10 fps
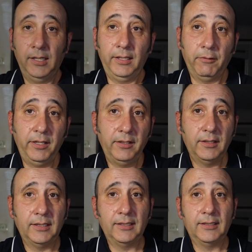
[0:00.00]
Anyway,
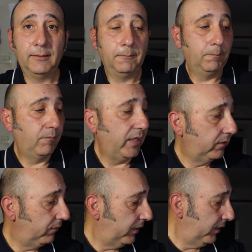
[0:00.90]
thanks
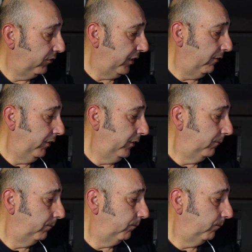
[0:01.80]
for that, Jerry.